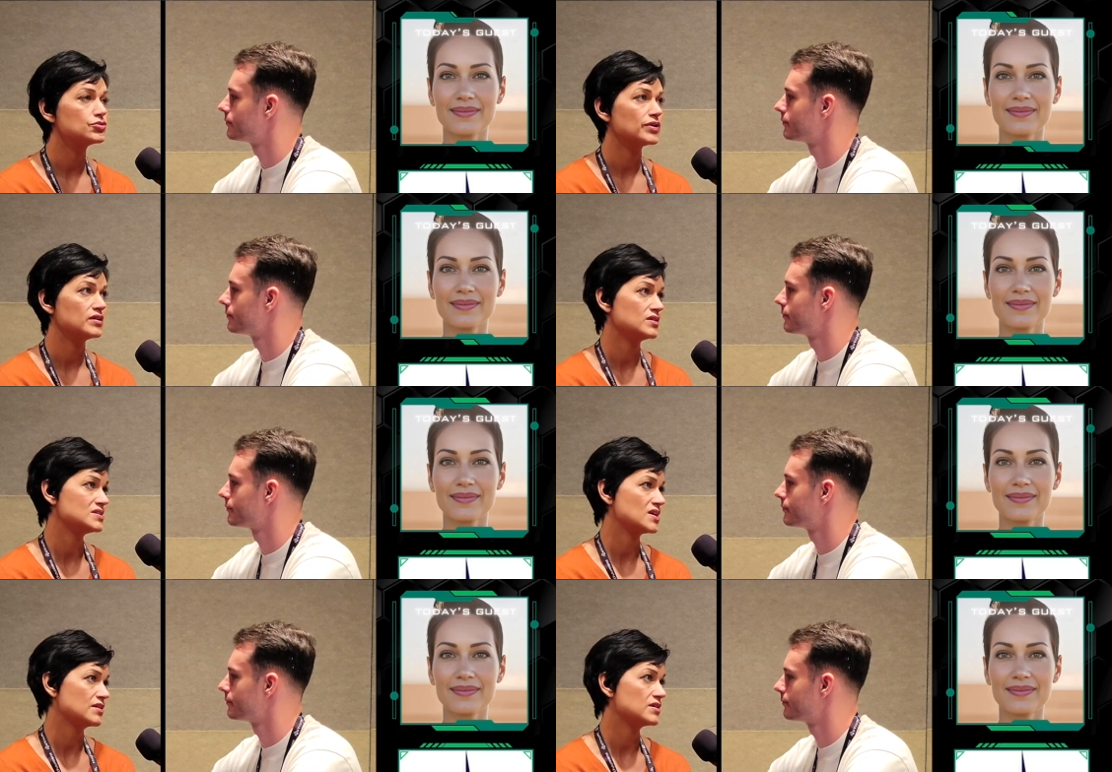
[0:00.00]
Speaker 1: to create an
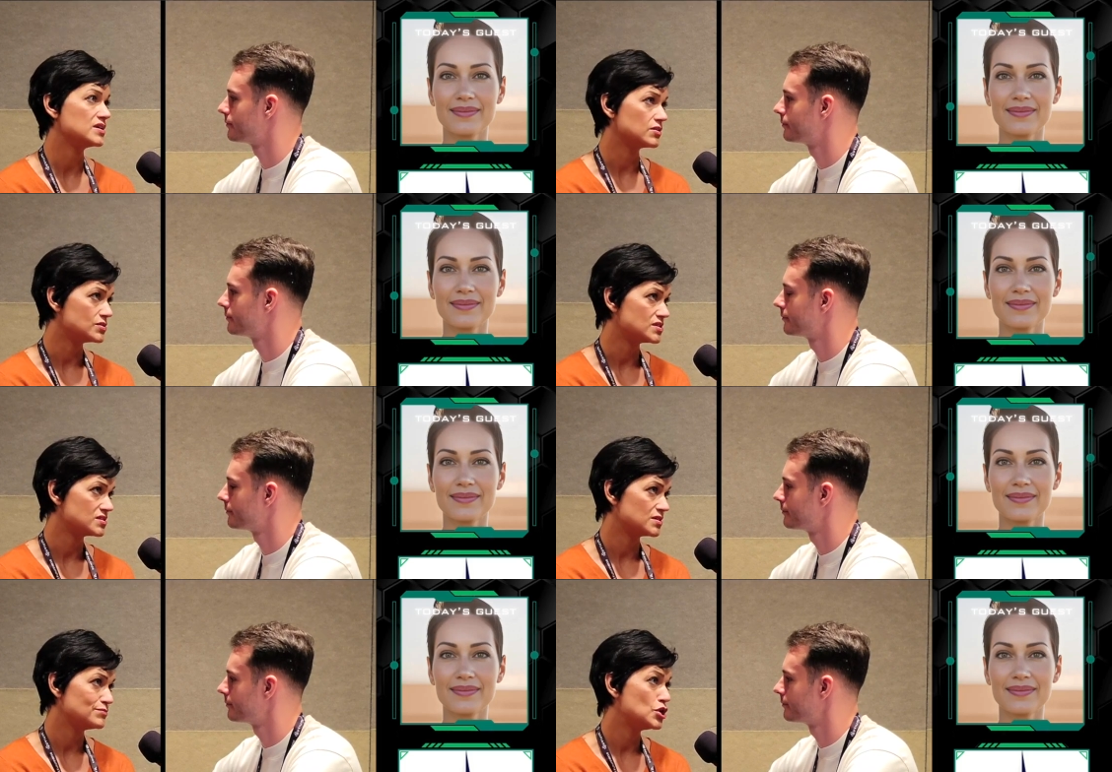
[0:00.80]
entire
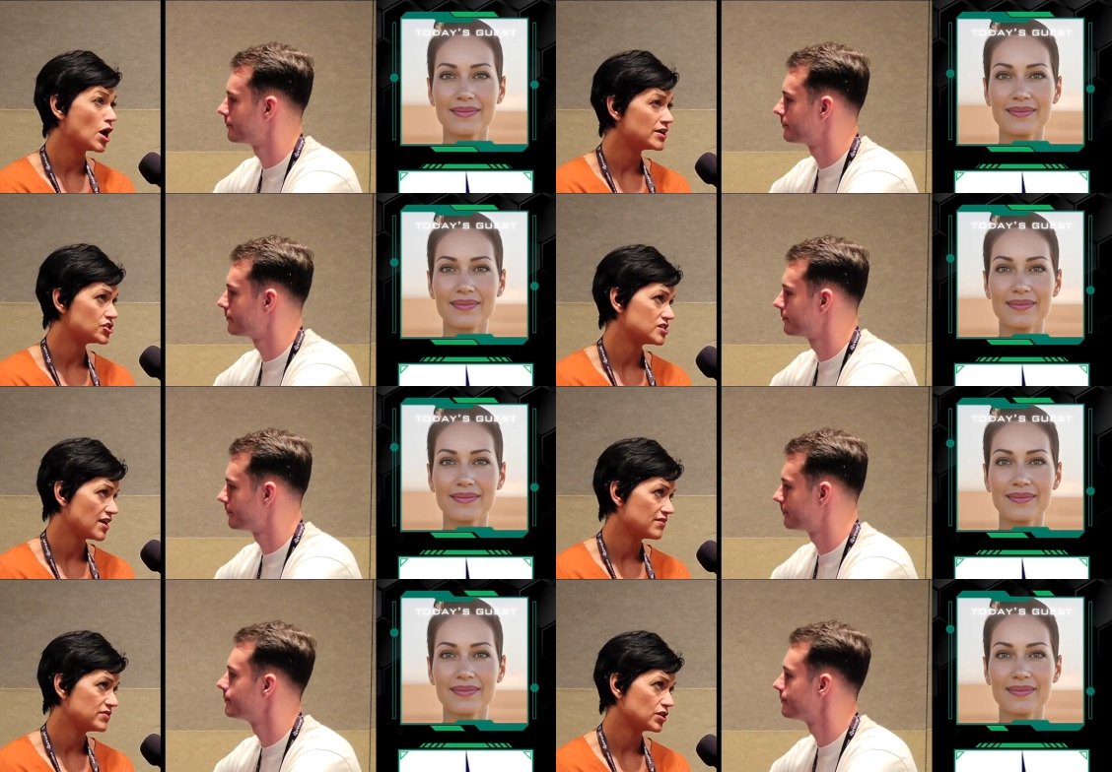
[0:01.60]
ecosystem, not just
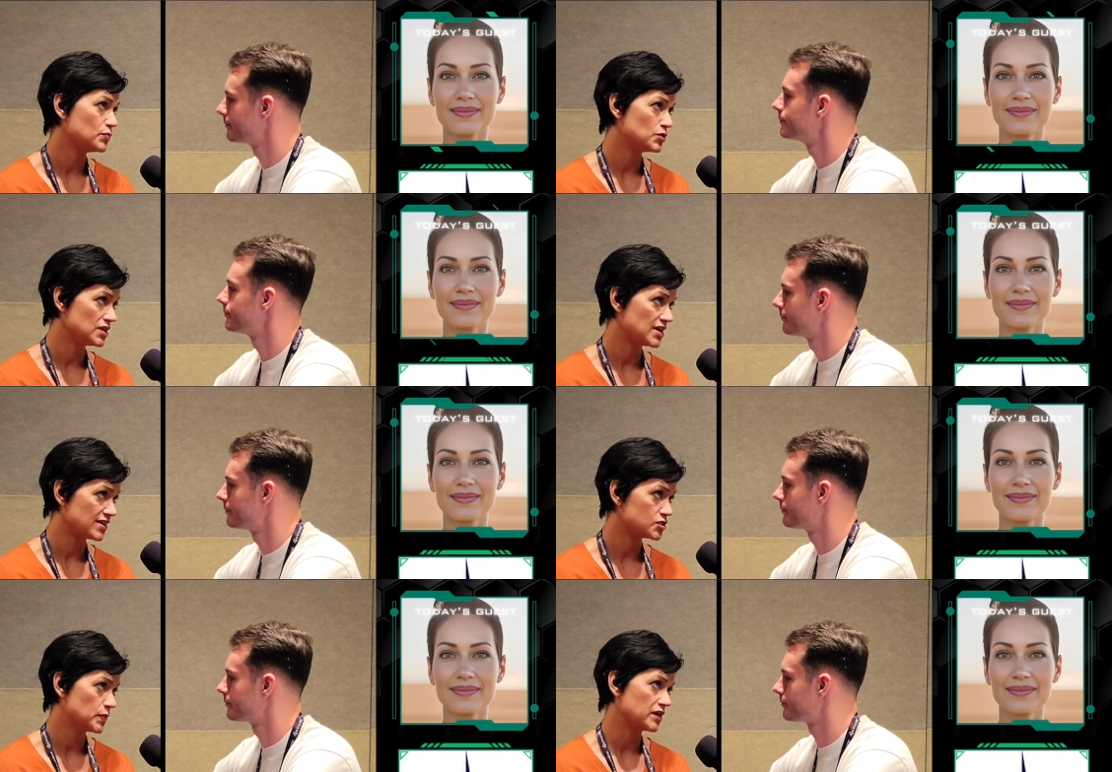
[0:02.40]
have the community
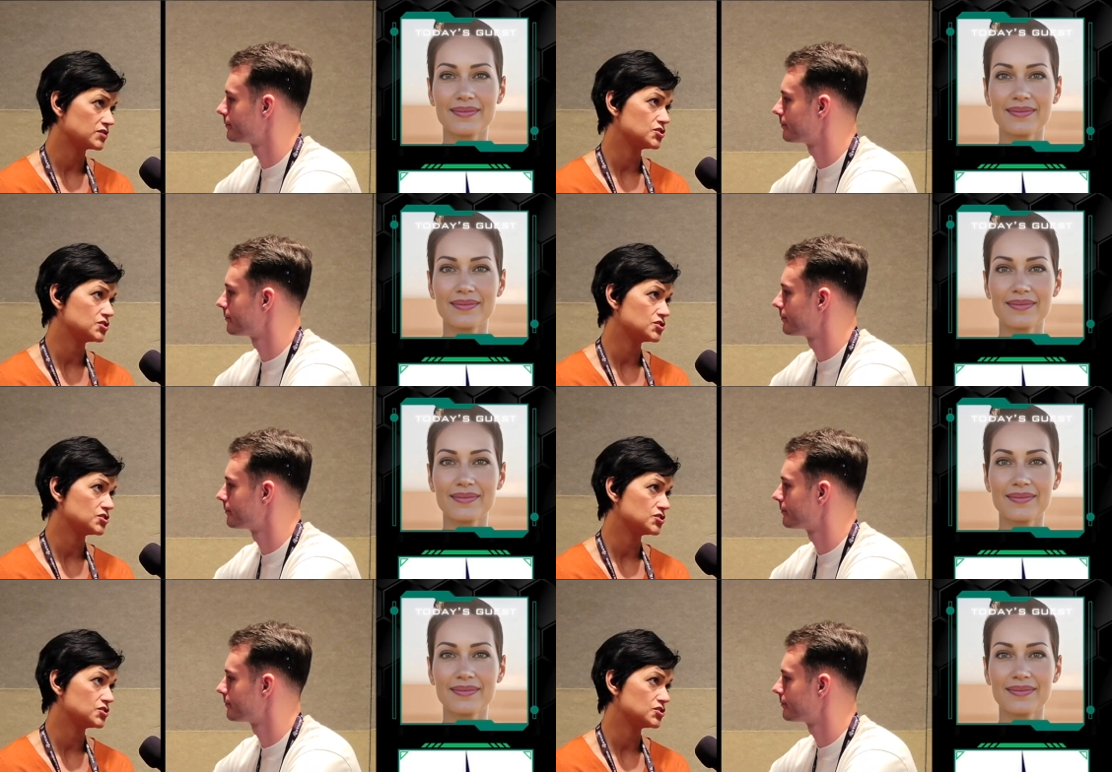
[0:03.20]
aspect.